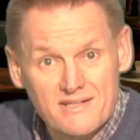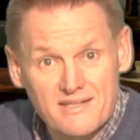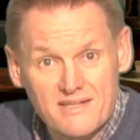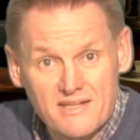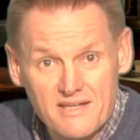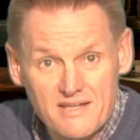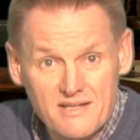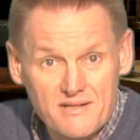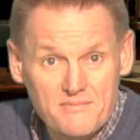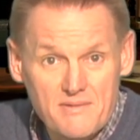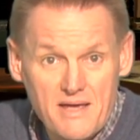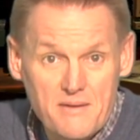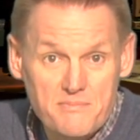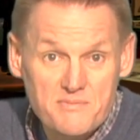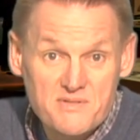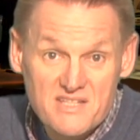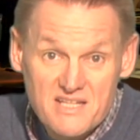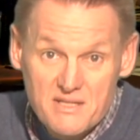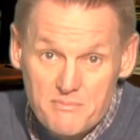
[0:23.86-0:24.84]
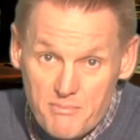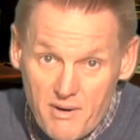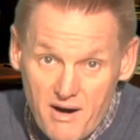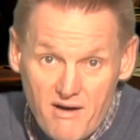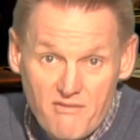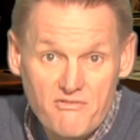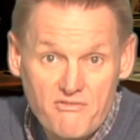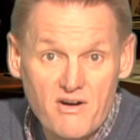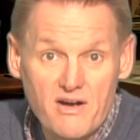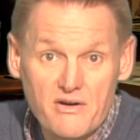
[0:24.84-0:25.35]
the Epstein
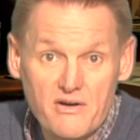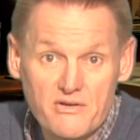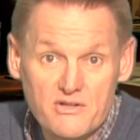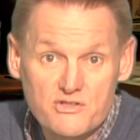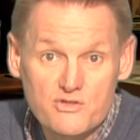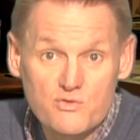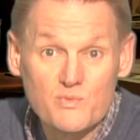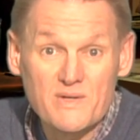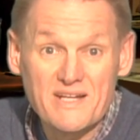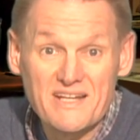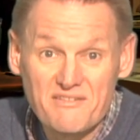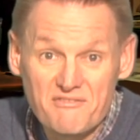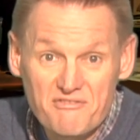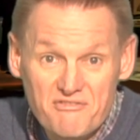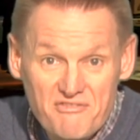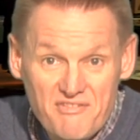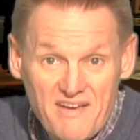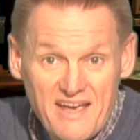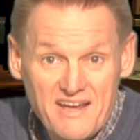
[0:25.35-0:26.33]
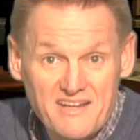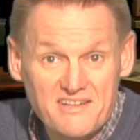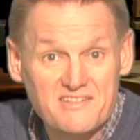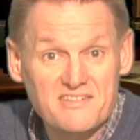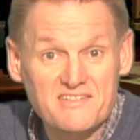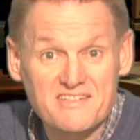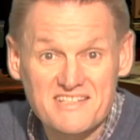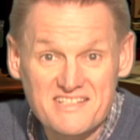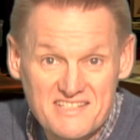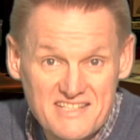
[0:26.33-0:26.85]
Barr virus will
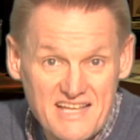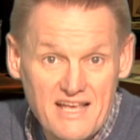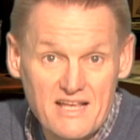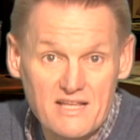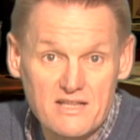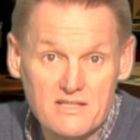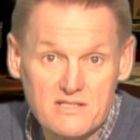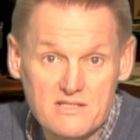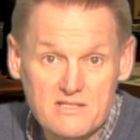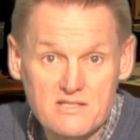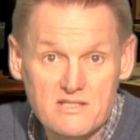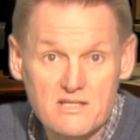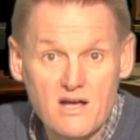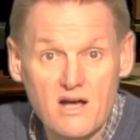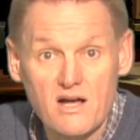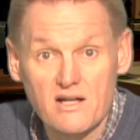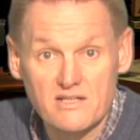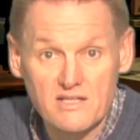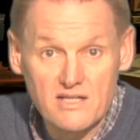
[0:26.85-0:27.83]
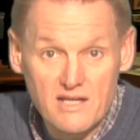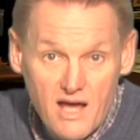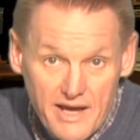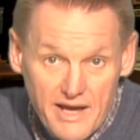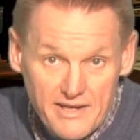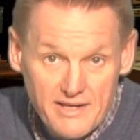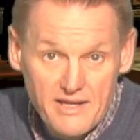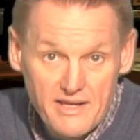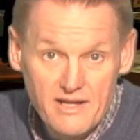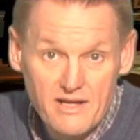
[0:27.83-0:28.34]
infect the cells on the
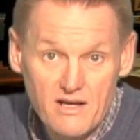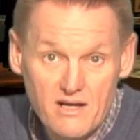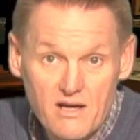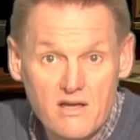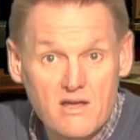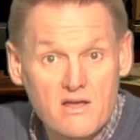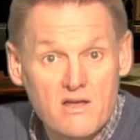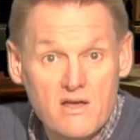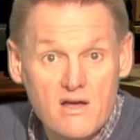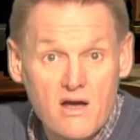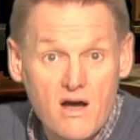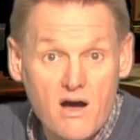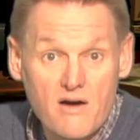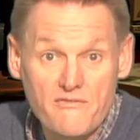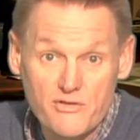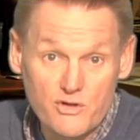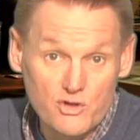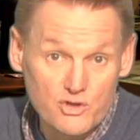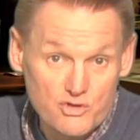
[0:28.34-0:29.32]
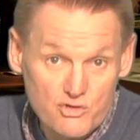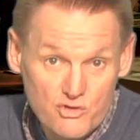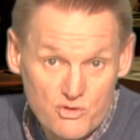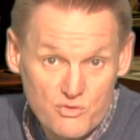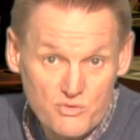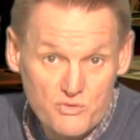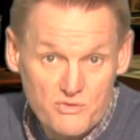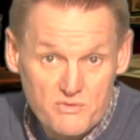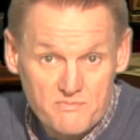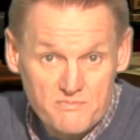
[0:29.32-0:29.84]
lining of your
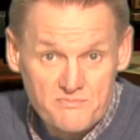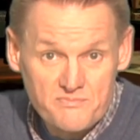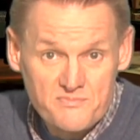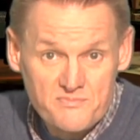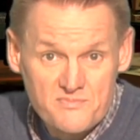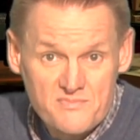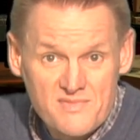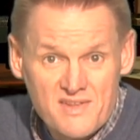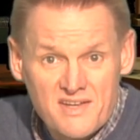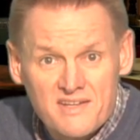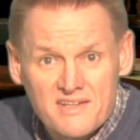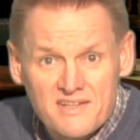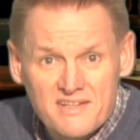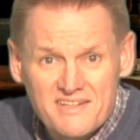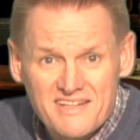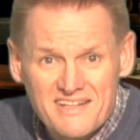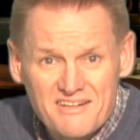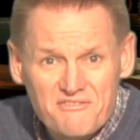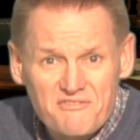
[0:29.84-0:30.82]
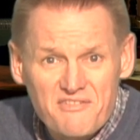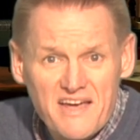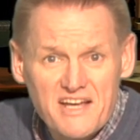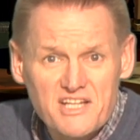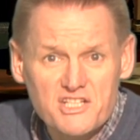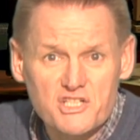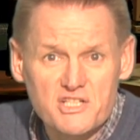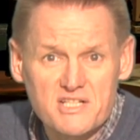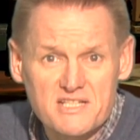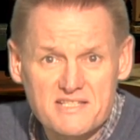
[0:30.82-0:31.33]
throat the
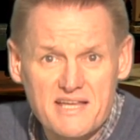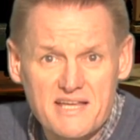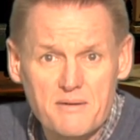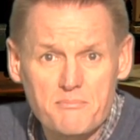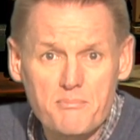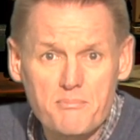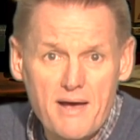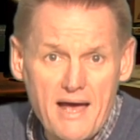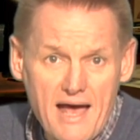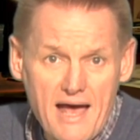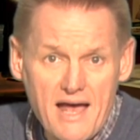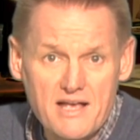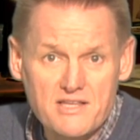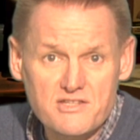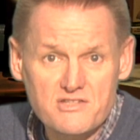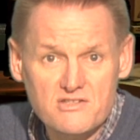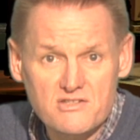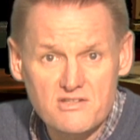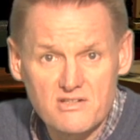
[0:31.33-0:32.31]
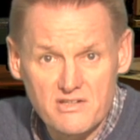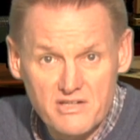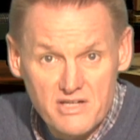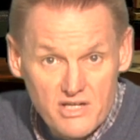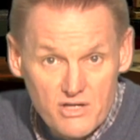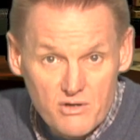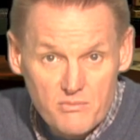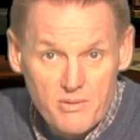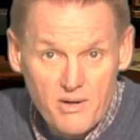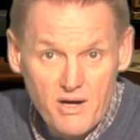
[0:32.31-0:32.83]
infection is then passed to
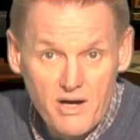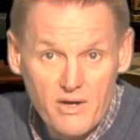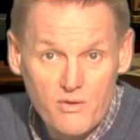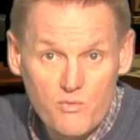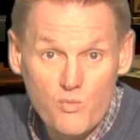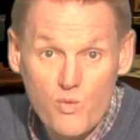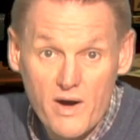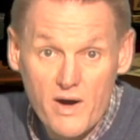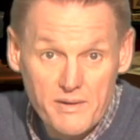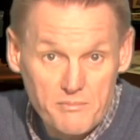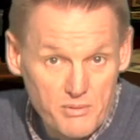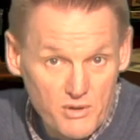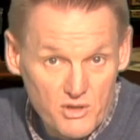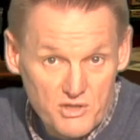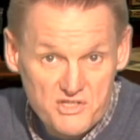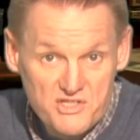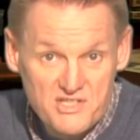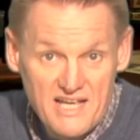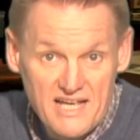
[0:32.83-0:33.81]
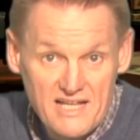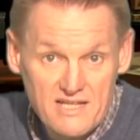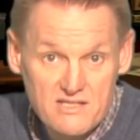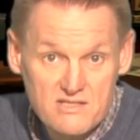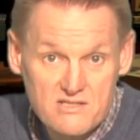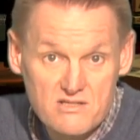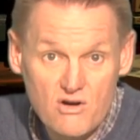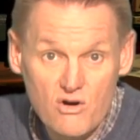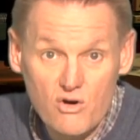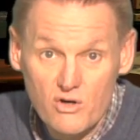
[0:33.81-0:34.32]
nearby white blood
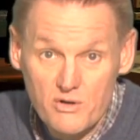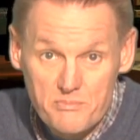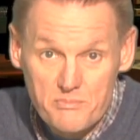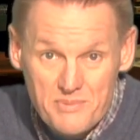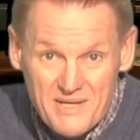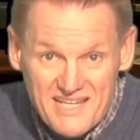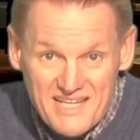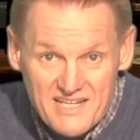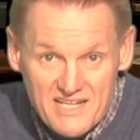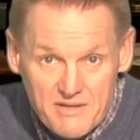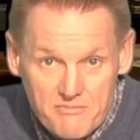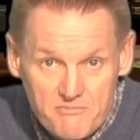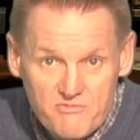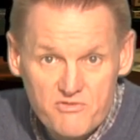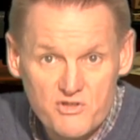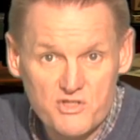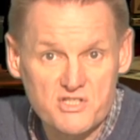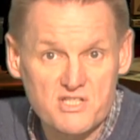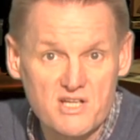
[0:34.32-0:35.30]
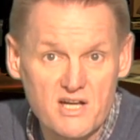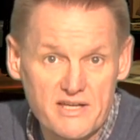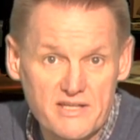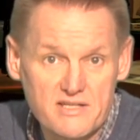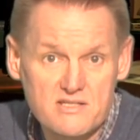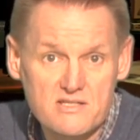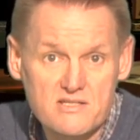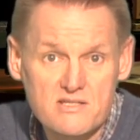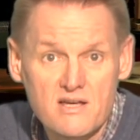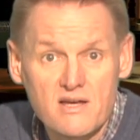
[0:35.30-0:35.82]
cells called B
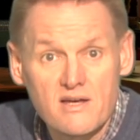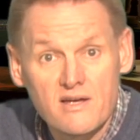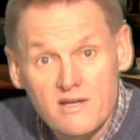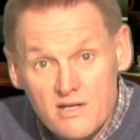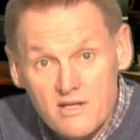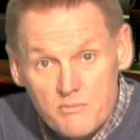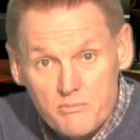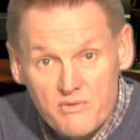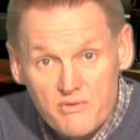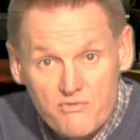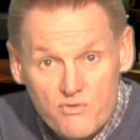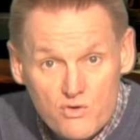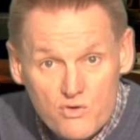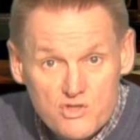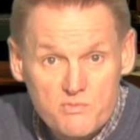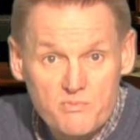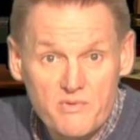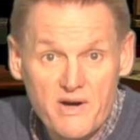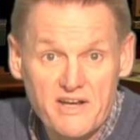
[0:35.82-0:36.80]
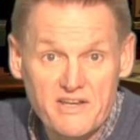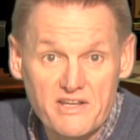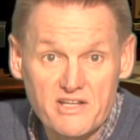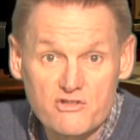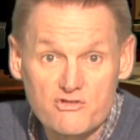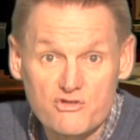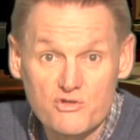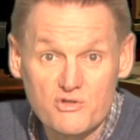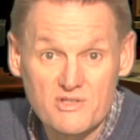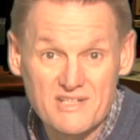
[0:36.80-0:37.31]
lymphocytes before spreading
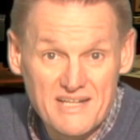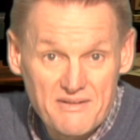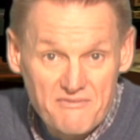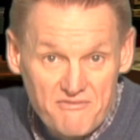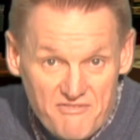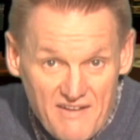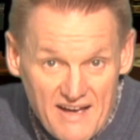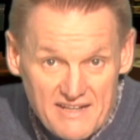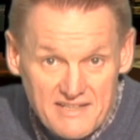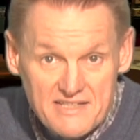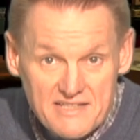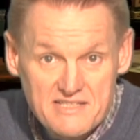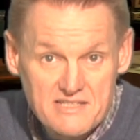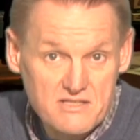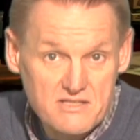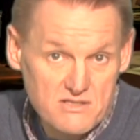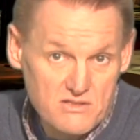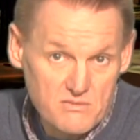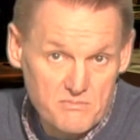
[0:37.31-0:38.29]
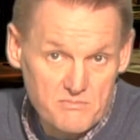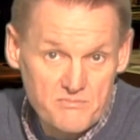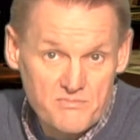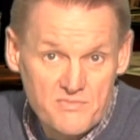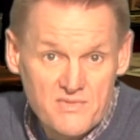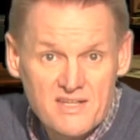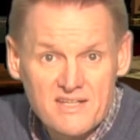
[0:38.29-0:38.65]
through the lymphatic system.